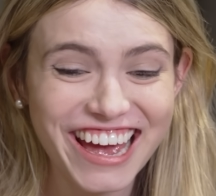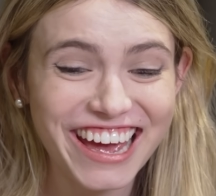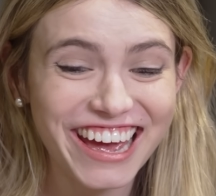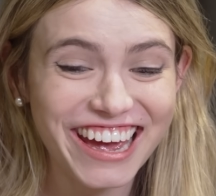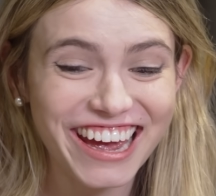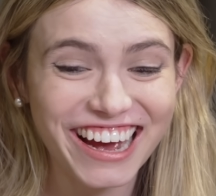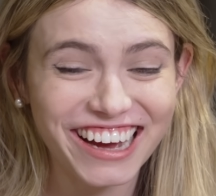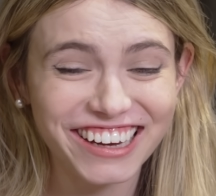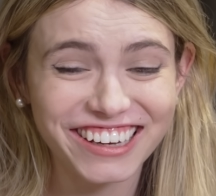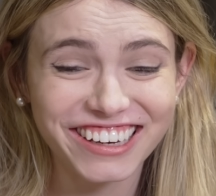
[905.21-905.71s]

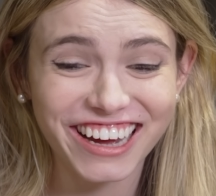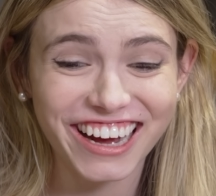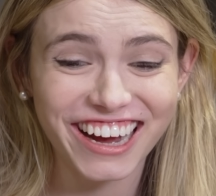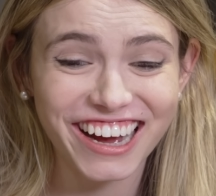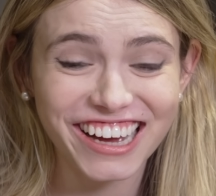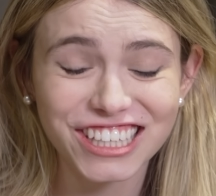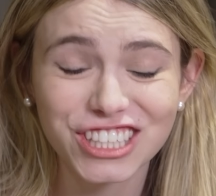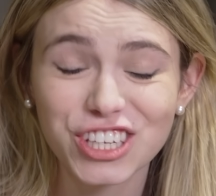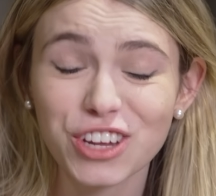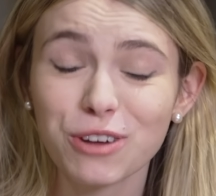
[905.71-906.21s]
And
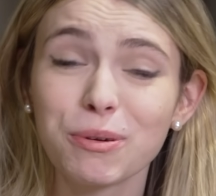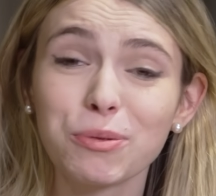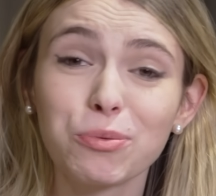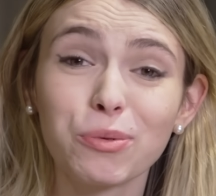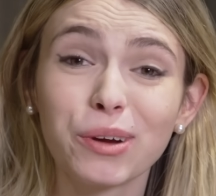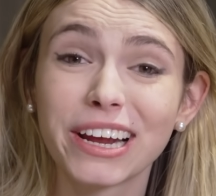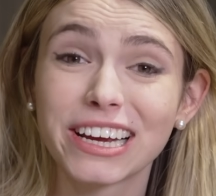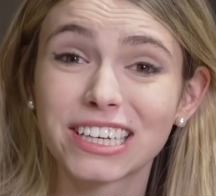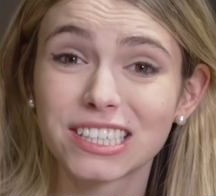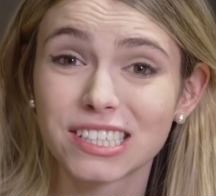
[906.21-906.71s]
it's going to be
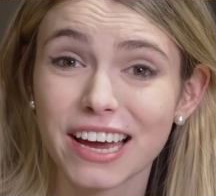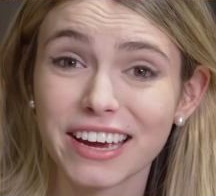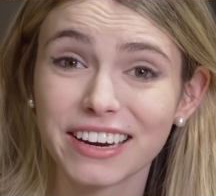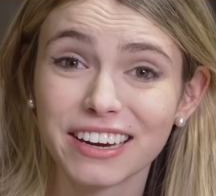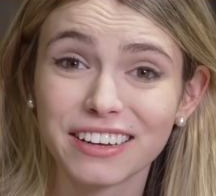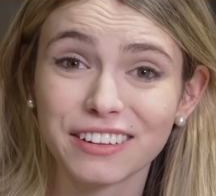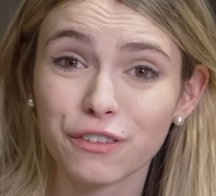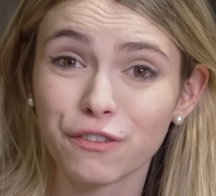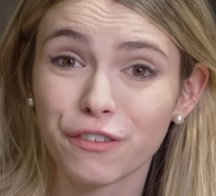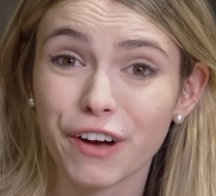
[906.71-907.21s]
really
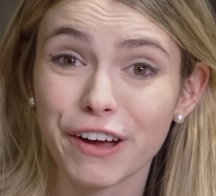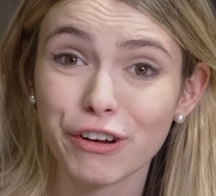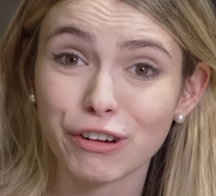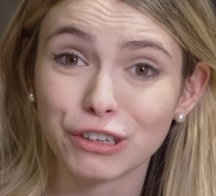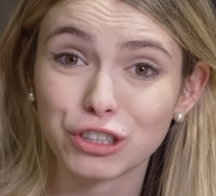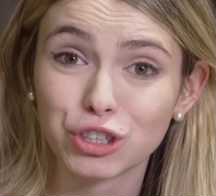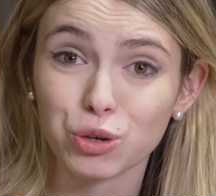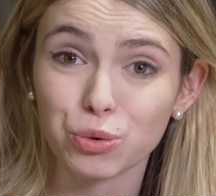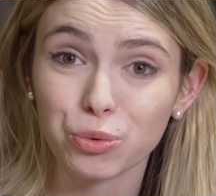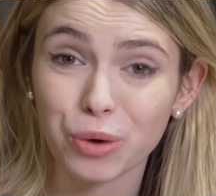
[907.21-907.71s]
exciting, the
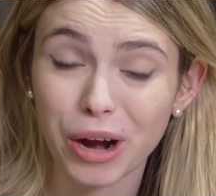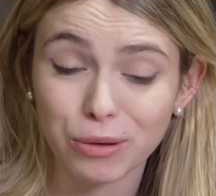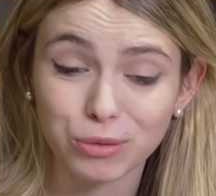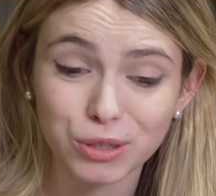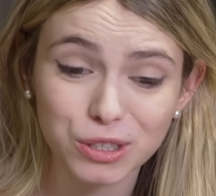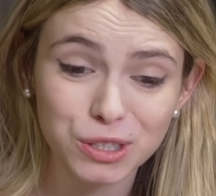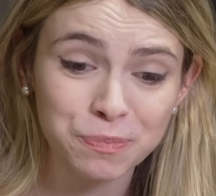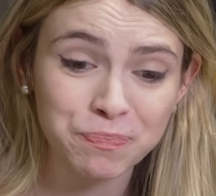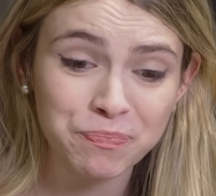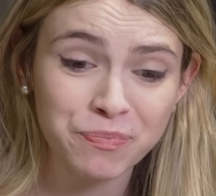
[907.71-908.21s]
final 2
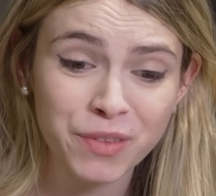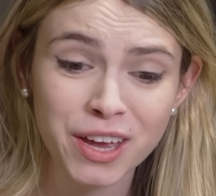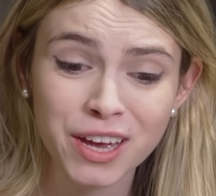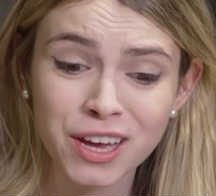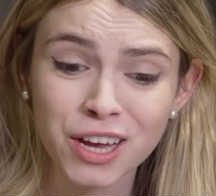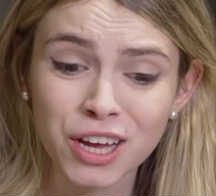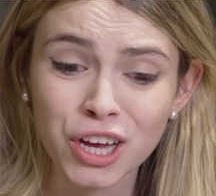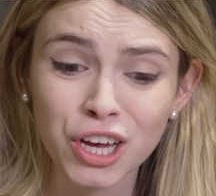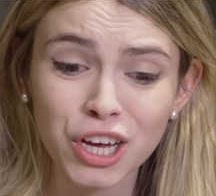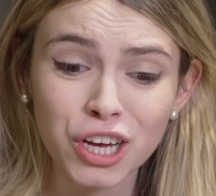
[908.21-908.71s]
rounds.
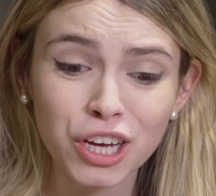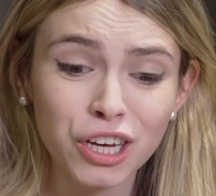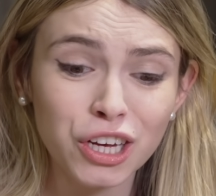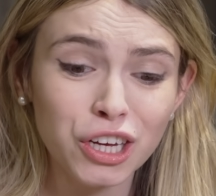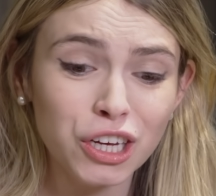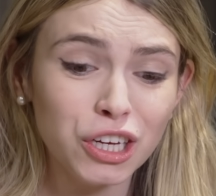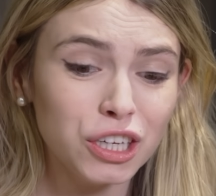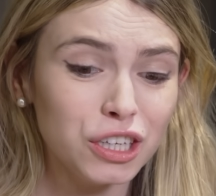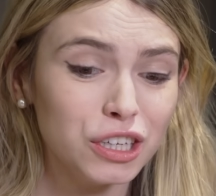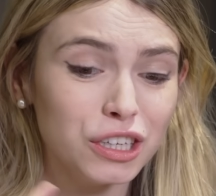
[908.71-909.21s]

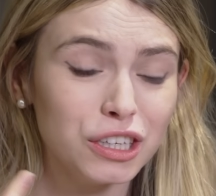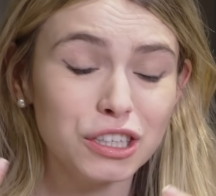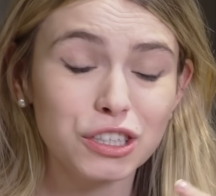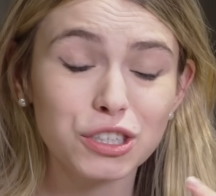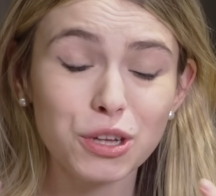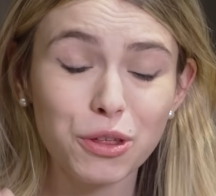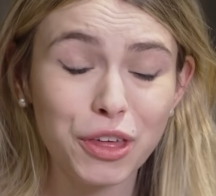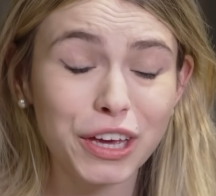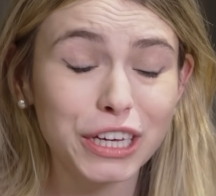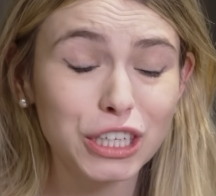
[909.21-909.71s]

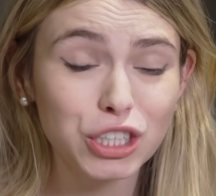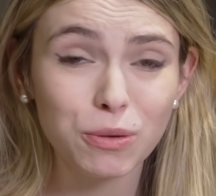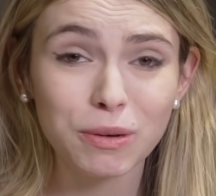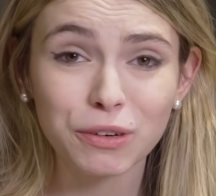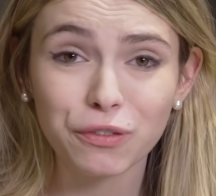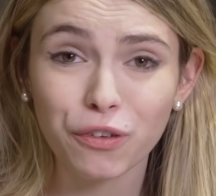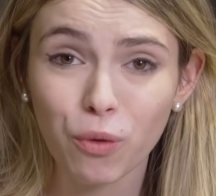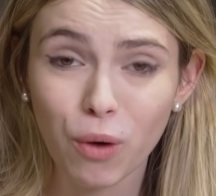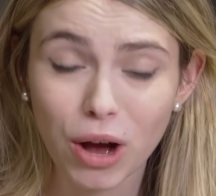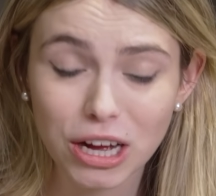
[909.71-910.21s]
So thank you so
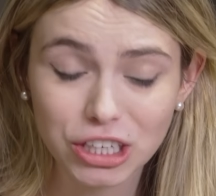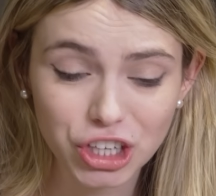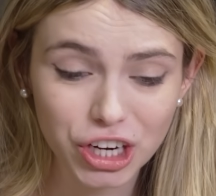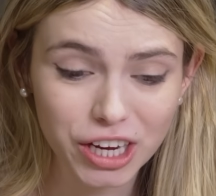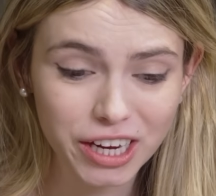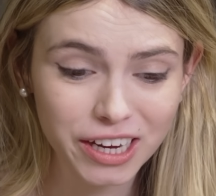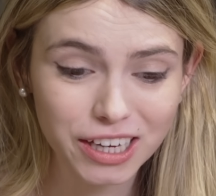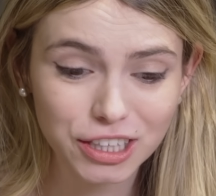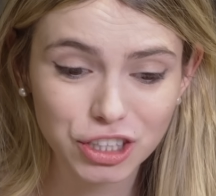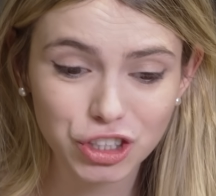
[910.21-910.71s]
much for
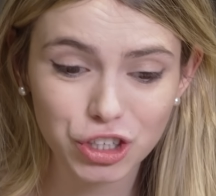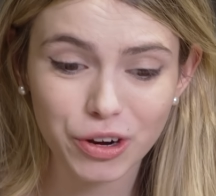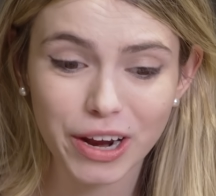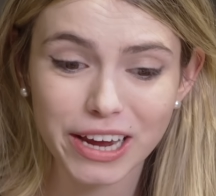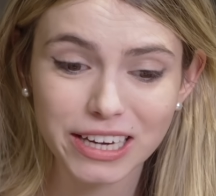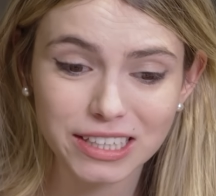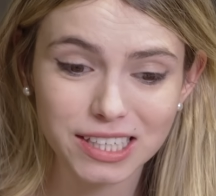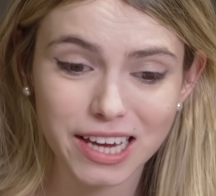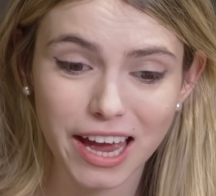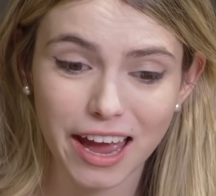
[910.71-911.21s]
watching
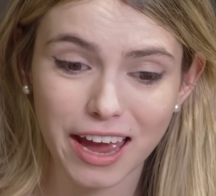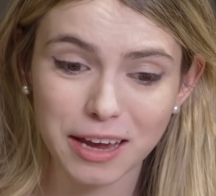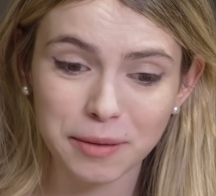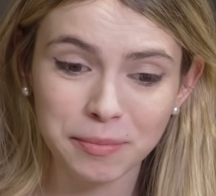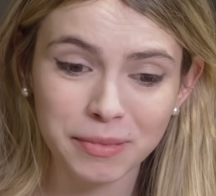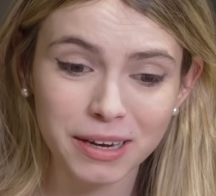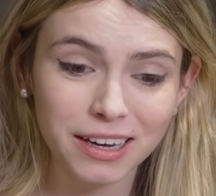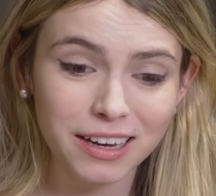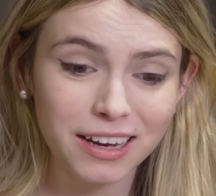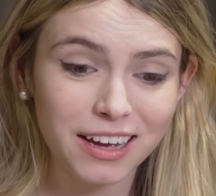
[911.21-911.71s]
today's game.
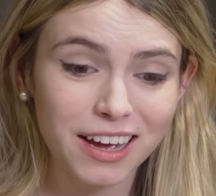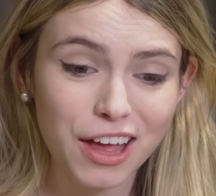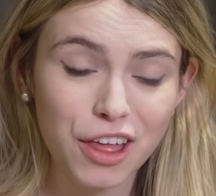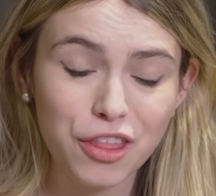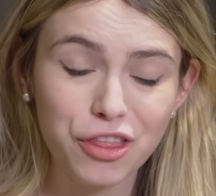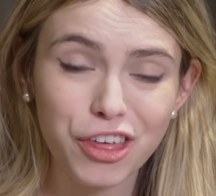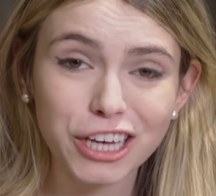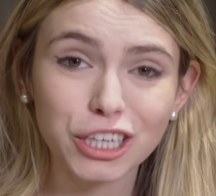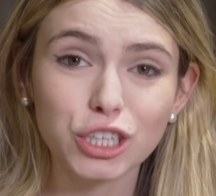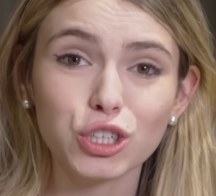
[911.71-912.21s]

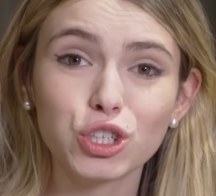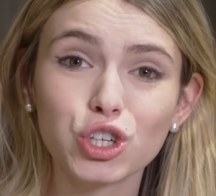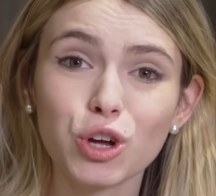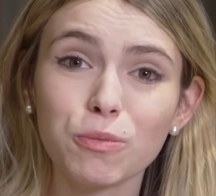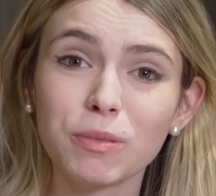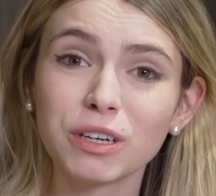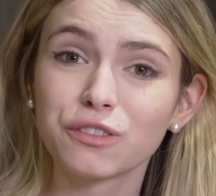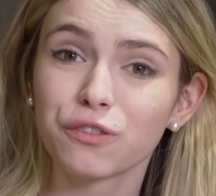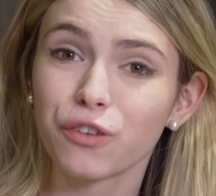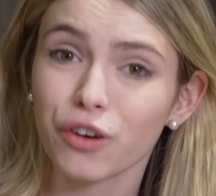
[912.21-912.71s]
thank you so
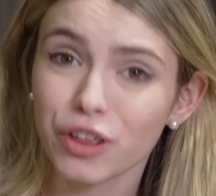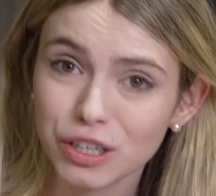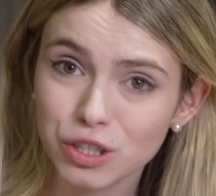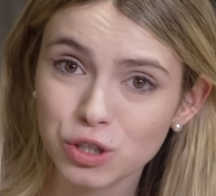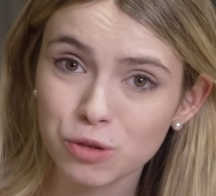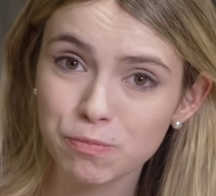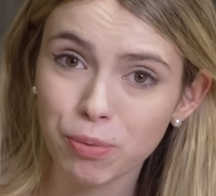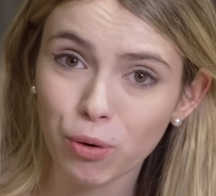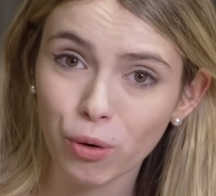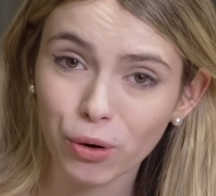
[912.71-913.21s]
much for the
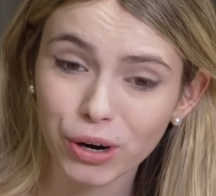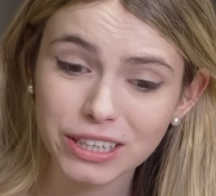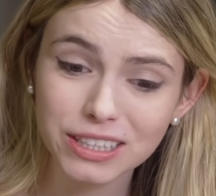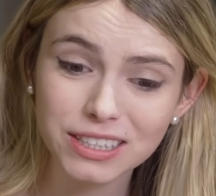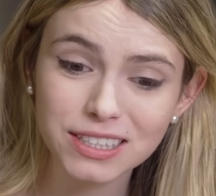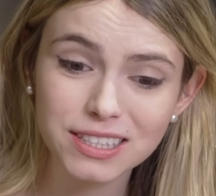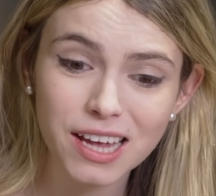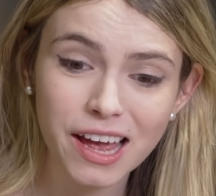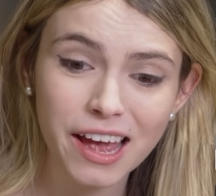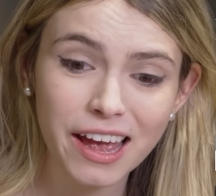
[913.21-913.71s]

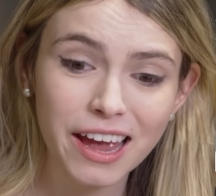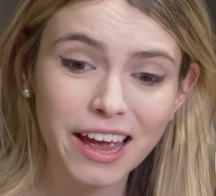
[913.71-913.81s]
support.